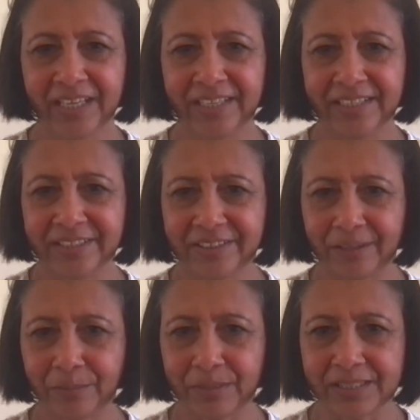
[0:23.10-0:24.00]
it
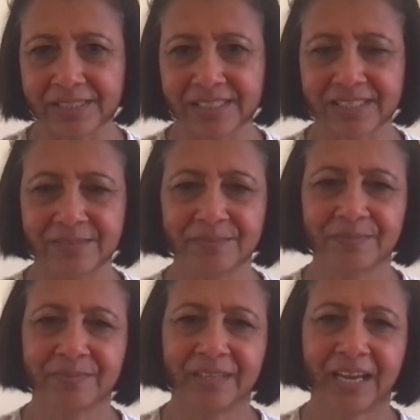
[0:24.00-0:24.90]
crumbles
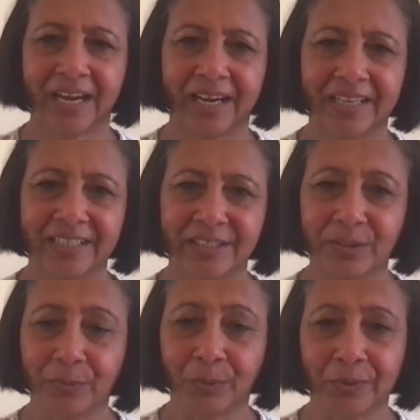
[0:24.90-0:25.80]
and
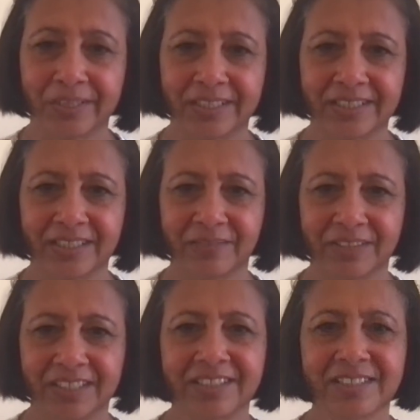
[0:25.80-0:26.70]
you won't get a
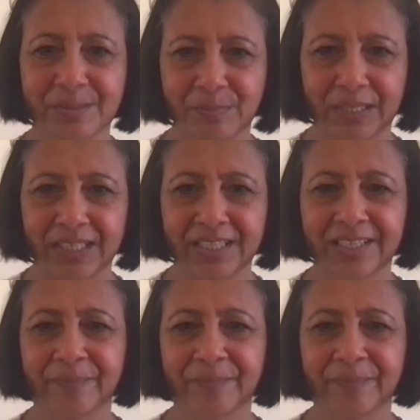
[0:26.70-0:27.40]
lovely crispy